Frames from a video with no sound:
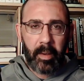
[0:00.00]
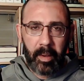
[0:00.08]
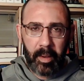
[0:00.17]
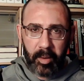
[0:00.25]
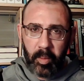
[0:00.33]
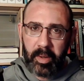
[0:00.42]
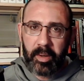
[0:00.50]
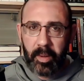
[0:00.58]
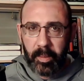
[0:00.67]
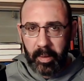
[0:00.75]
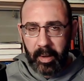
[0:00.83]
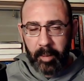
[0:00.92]
Quick
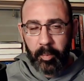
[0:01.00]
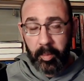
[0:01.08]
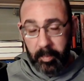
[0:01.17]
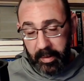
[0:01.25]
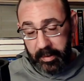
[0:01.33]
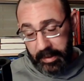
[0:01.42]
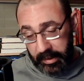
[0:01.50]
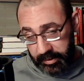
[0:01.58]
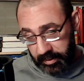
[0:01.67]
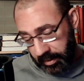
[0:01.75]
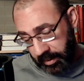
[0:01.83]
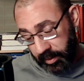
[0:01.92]
note, I put
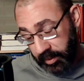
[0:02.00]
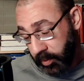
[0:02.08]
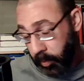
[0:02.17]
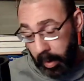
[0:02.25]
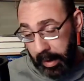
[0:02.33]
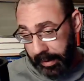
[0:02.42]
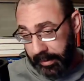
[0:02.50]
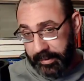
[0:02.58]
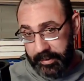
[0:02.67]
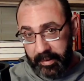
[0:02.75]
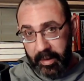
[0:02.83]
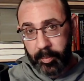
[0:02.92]
meditation in here
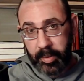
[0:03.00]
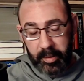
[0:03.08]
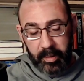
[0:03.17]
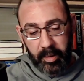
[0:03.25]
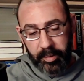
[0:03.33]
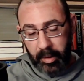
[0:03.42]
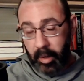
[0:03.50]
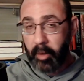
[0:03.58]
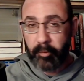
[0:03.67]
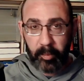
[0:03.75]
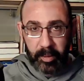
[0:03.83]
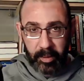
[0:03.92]
twice. I put it on the
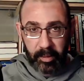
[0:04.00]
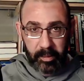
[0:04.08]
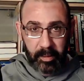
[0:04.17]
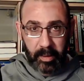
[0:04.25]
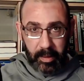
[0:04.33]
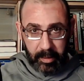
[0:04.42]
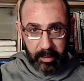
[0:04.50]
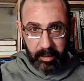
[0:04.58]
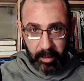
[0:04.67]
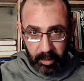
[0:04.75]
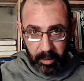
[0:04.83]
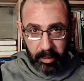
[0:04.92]
off wheel and
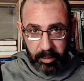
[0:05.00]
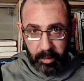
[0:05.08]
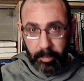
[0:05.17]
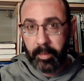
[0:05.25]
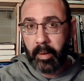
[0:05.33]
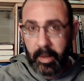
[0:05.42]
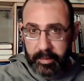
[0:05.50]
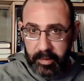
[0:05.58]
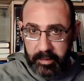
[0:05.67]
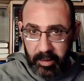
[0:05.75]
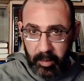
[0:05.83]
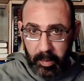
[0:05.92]
on the
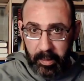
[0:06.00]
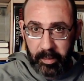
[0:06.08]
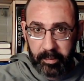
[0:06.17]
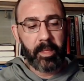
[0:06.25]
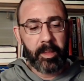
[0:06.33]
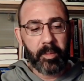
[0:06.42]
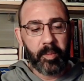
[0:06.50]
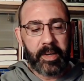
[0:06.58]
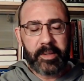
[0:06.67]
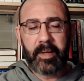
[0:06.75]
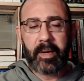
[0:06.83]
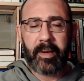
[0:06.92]
processing wheel. The
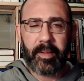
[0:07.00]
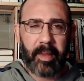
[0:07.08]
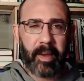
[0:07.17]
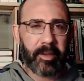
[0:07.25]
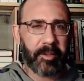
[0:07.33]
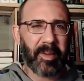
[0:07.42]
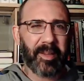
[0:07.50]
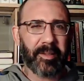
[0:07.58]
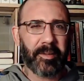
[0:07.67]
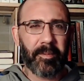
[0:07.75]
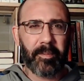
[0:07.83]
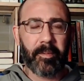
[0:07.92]
reason I did that is
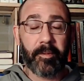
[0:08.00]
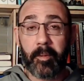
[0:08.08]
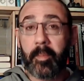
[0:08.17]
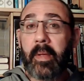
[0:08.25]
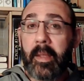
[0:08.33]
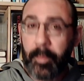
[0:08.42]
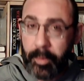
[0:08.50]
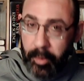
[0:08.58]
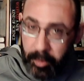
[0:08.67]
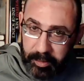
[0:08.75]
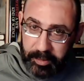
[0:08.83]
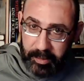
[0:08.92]
because for me
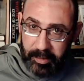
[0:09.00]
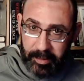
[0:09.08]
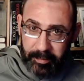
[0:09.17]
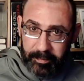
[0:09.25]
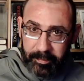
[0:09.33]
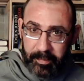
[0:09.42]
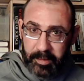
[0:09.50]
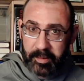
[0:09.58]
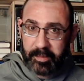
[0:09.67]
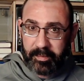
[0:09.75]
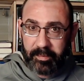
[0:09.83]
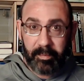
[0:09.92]
personally, this
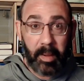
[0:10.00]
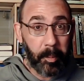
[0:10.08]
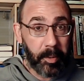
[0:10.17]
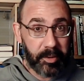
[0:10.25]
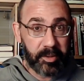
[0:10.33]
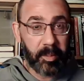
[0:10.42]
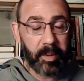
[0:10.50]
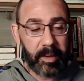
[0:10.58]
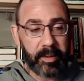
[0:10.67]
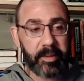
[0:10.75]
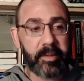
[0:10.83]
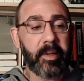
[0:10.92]
is my personal
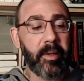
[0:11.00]
practice,